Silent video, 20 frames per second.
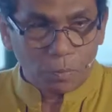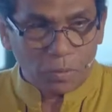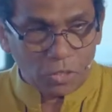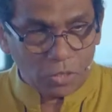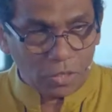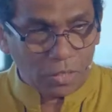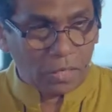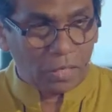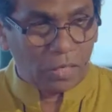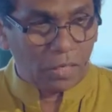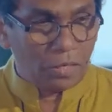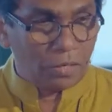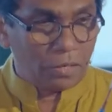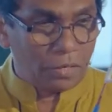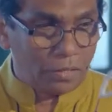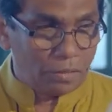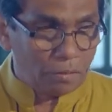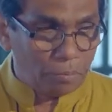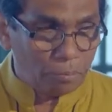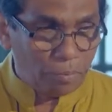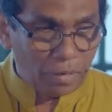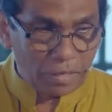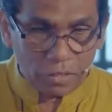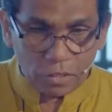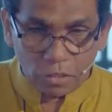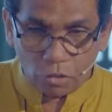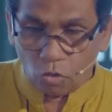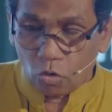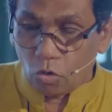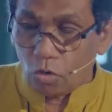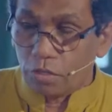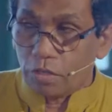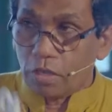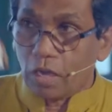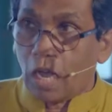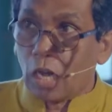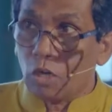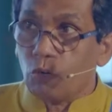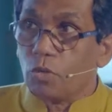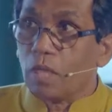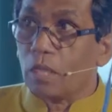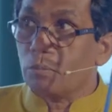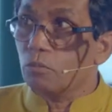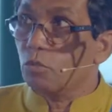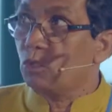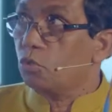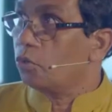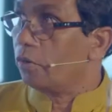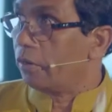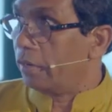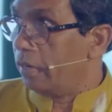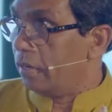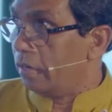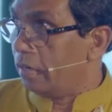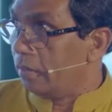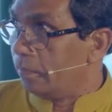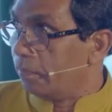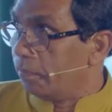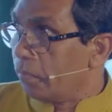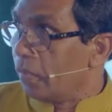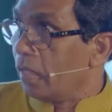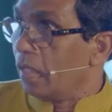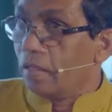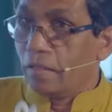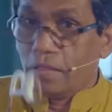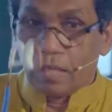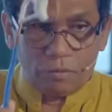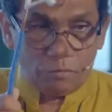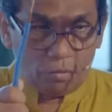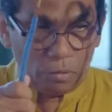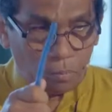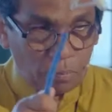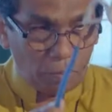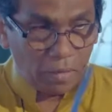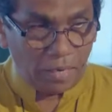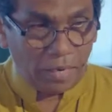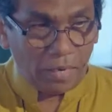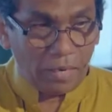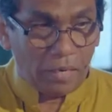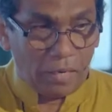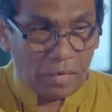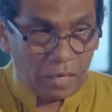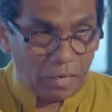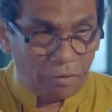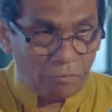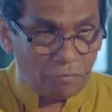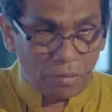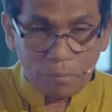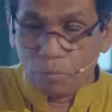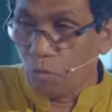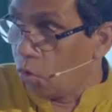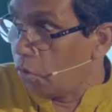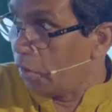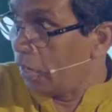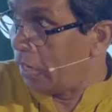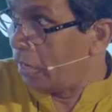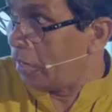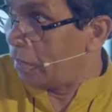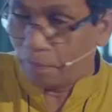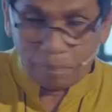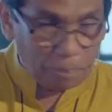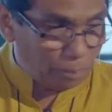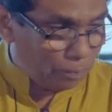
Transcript: particular rhythm pattern called the Aluyan Durya that we play every morning.